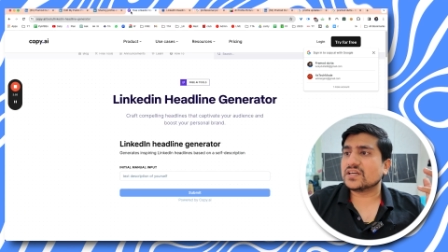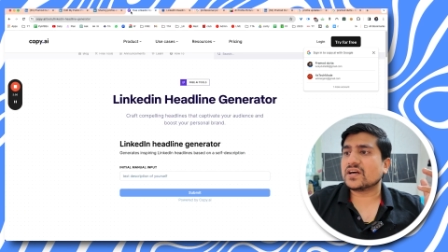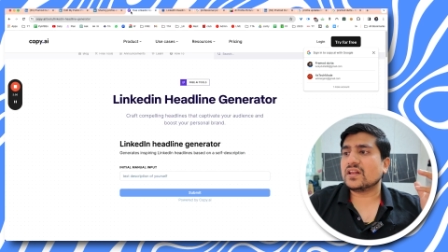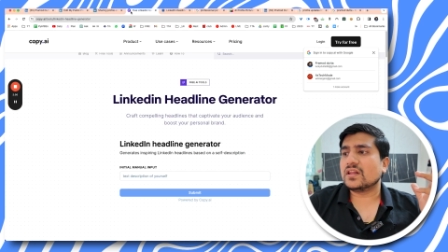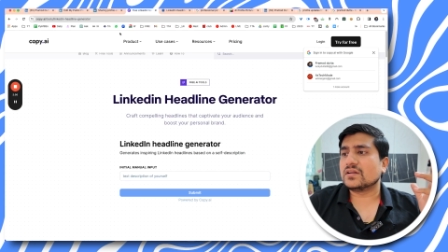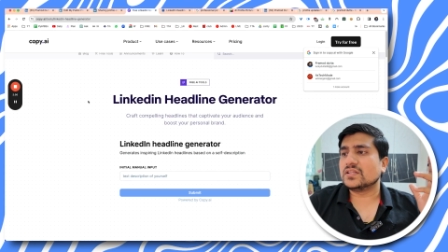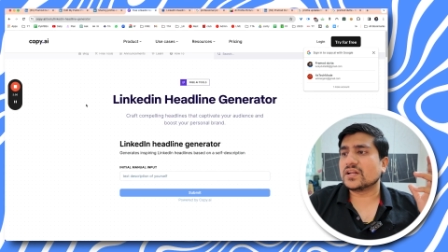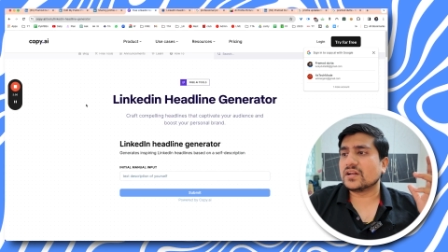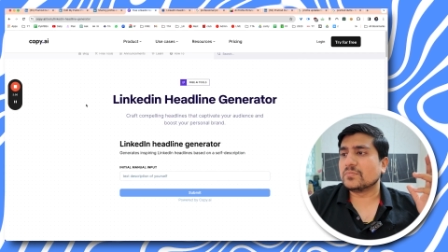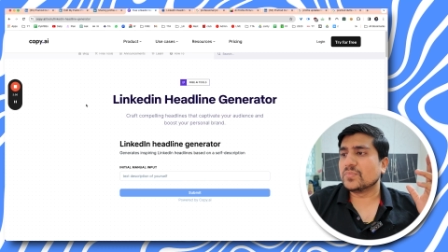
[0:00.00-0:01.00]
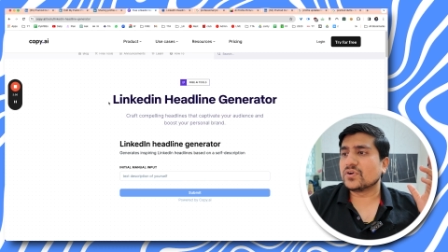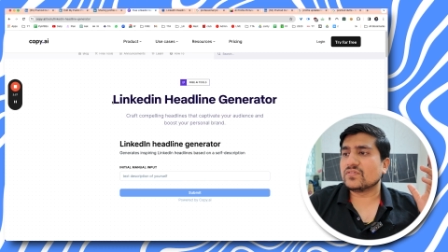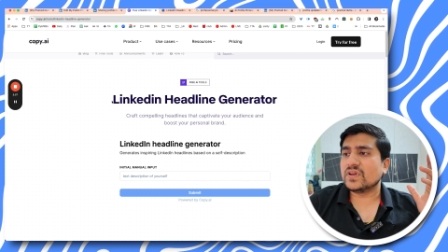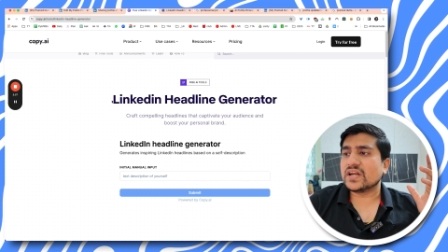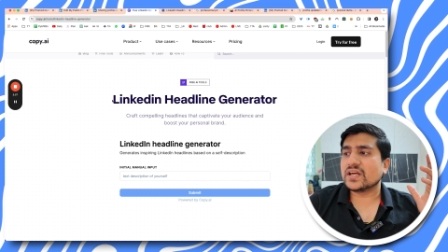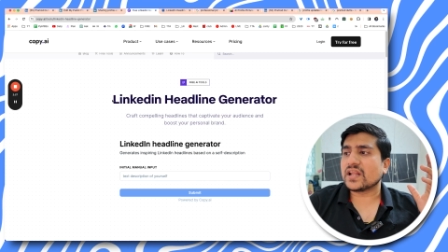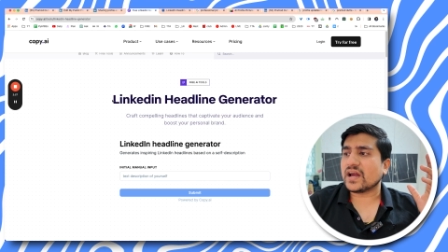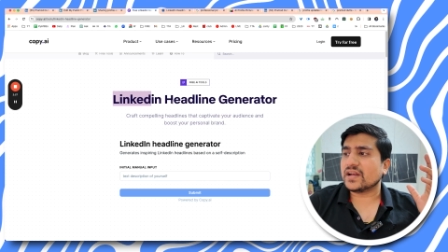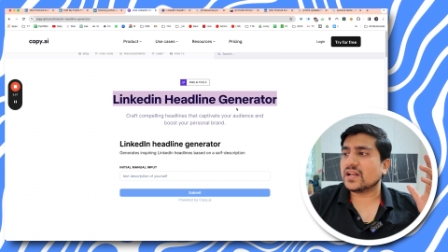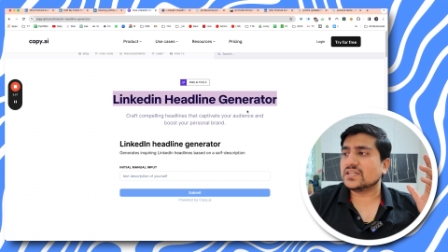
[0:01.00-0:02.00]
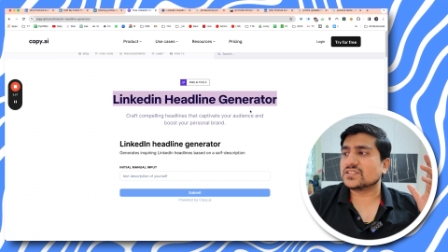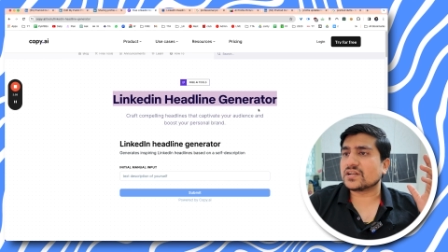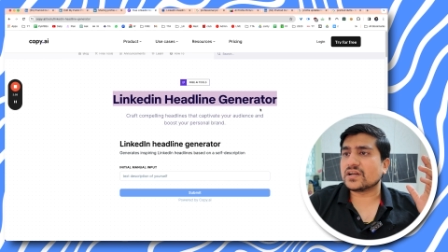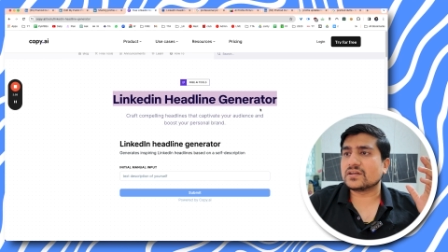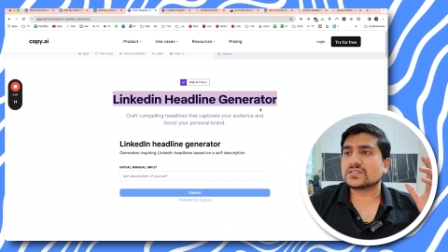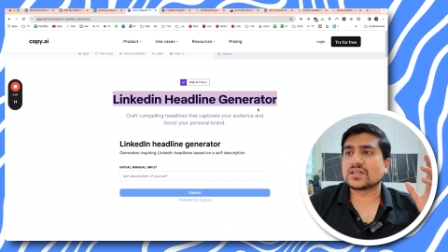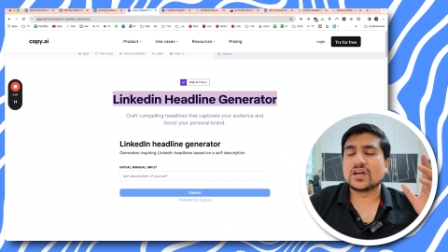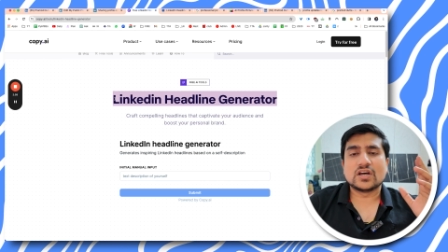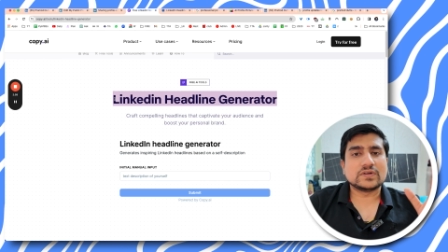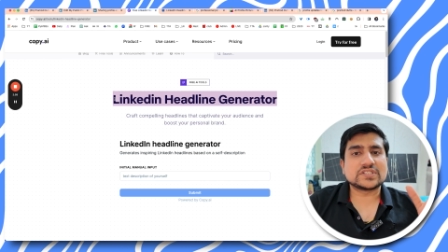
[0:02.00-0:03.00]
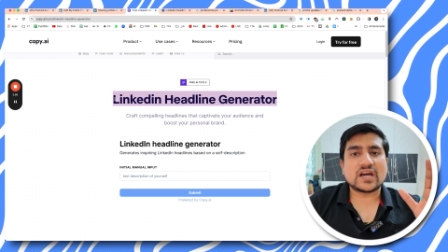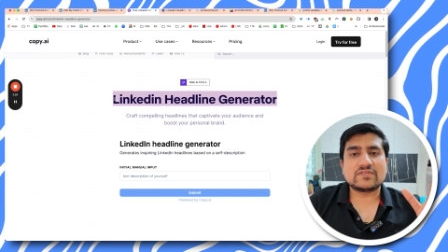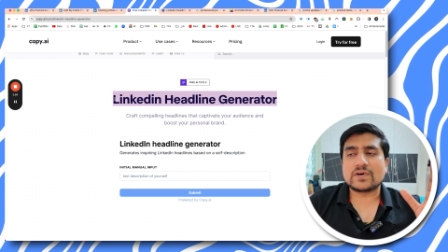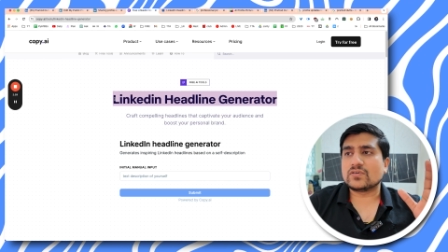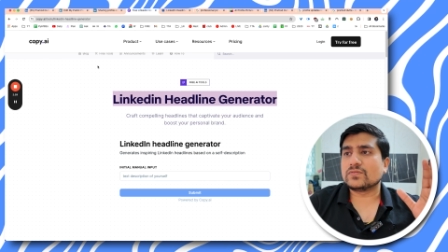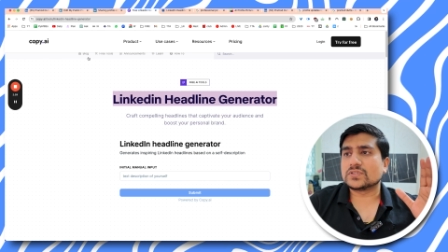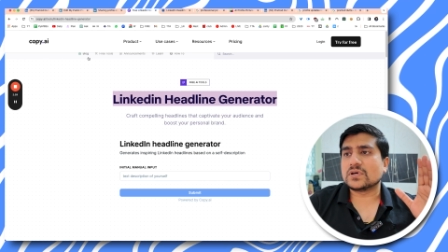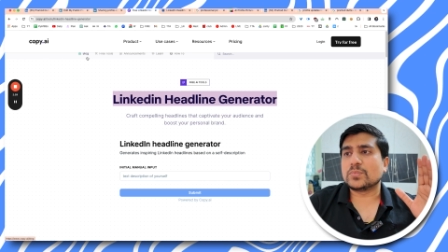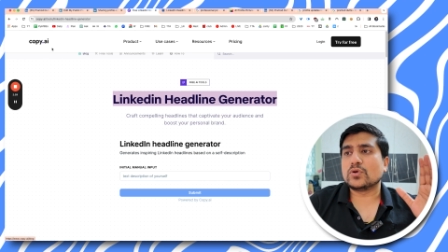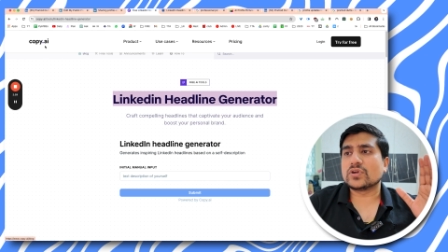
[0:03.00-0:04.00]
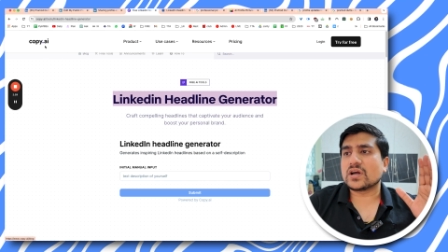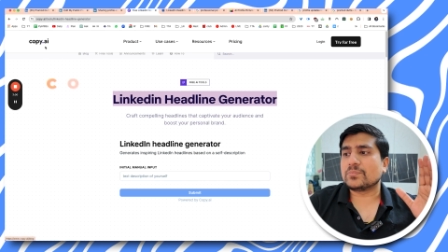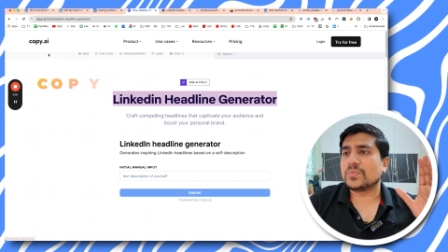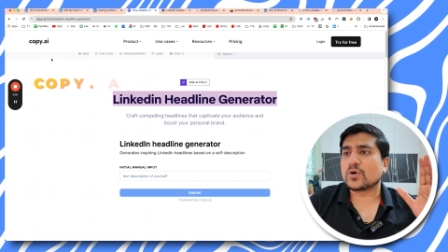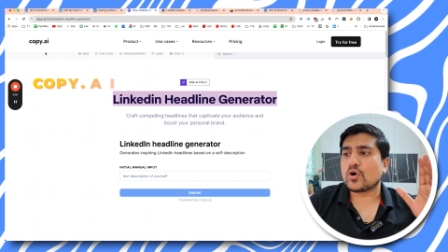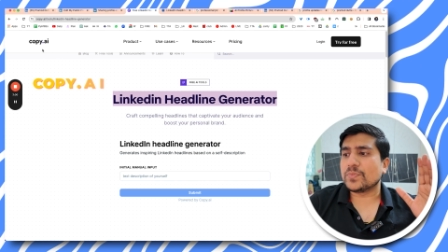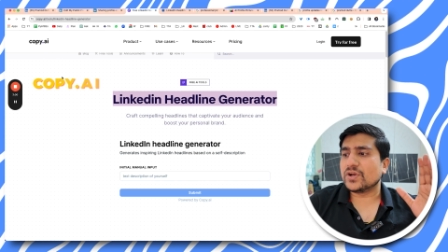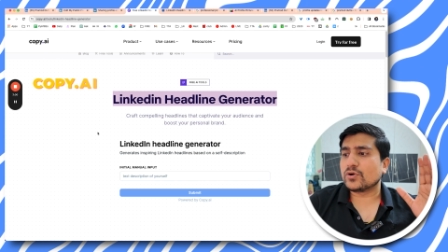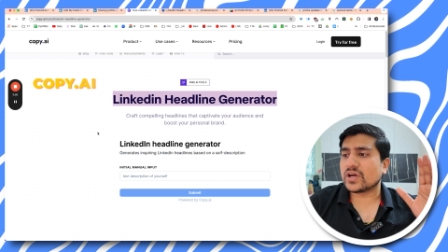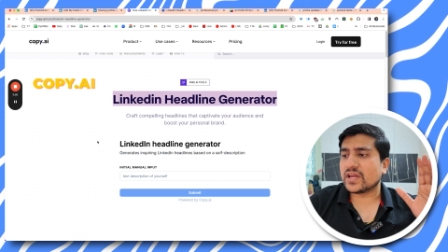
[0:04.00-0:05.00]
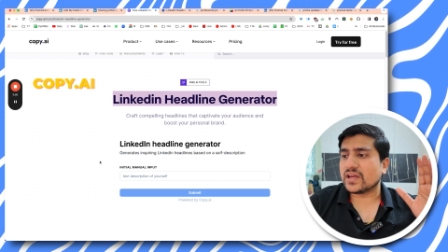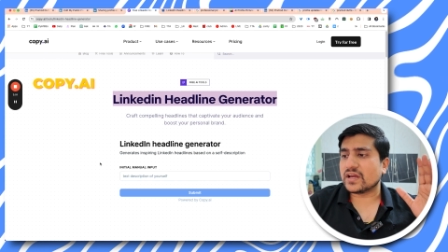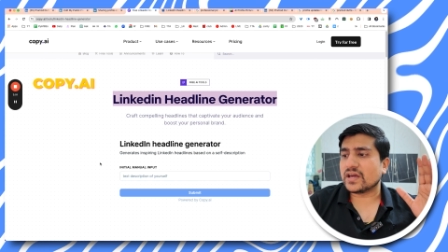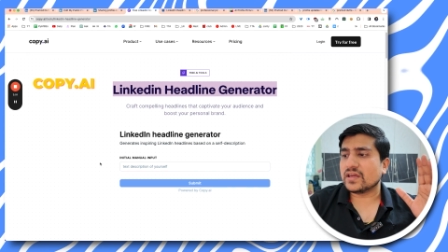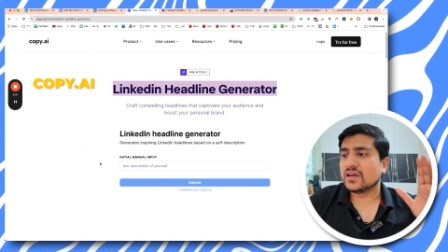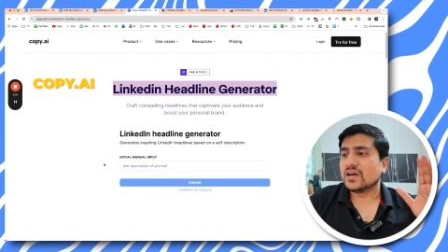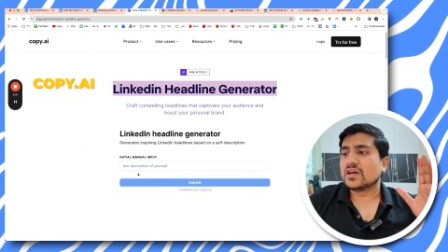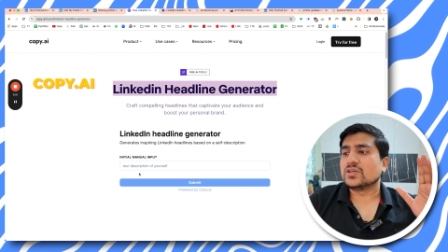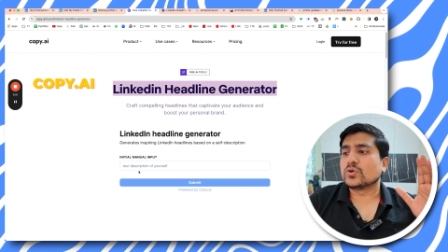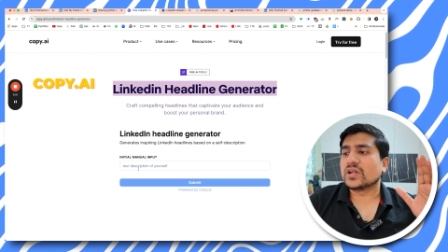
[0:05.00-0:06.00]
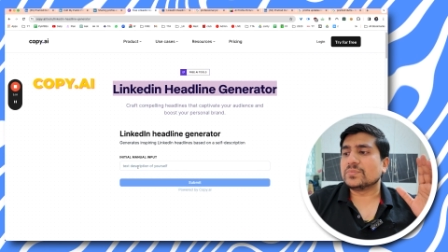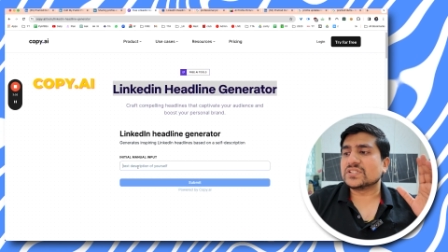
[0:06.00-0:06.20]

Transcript: There are there are number of LinkedIn headline generators, which I have found, for example, on copy dot A I. You can